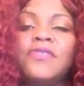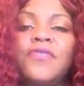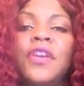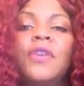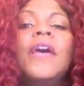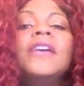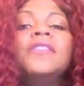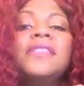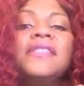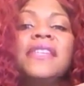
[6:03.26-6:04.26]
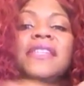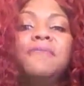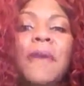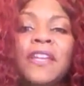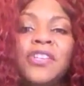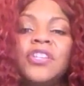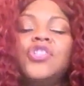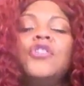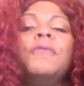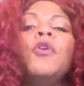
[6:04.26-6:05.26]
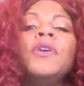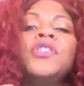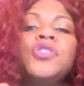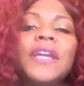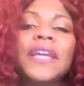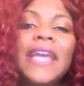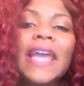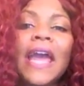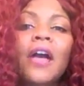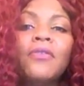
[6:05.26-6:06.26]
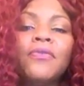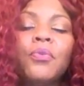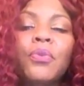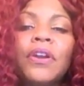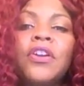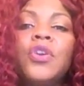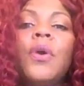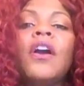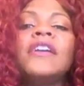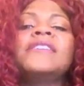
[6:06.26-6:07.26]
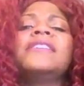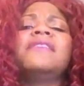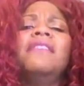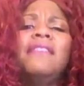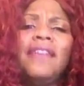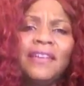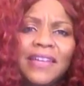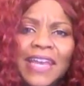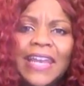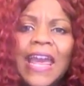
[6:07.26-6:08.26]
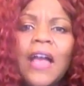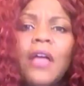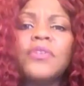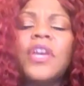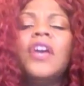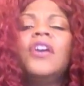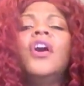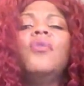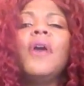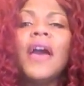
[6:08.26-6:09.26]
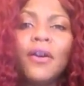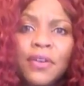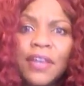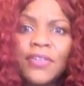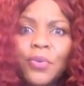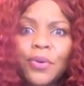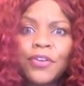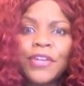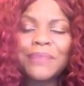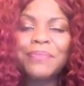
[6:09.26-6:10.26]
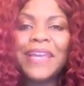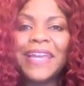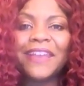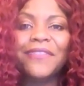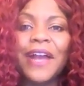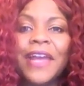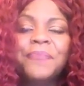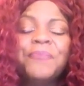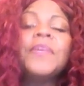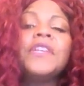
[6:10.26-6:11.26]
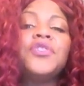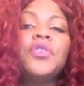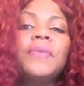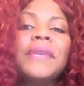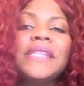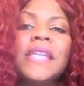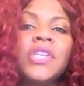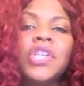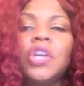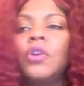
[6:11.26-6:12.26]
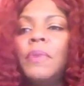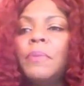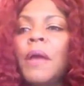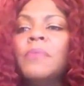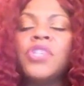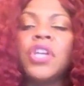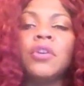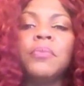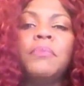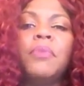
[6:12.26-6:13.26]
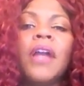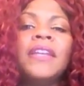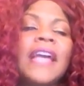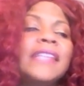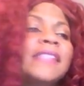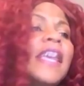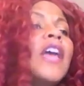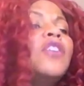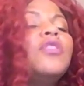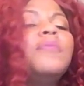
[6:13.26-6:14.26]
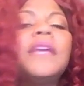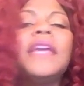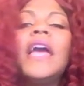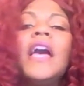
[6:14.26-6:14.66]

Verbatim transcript: for you. So this is expansion. Jupiter wants you to get out from where you are. He says, ugh, get out. Go out in the world and be, right? So you could be teaching, you could be publishing, you could be broadcasting, you could be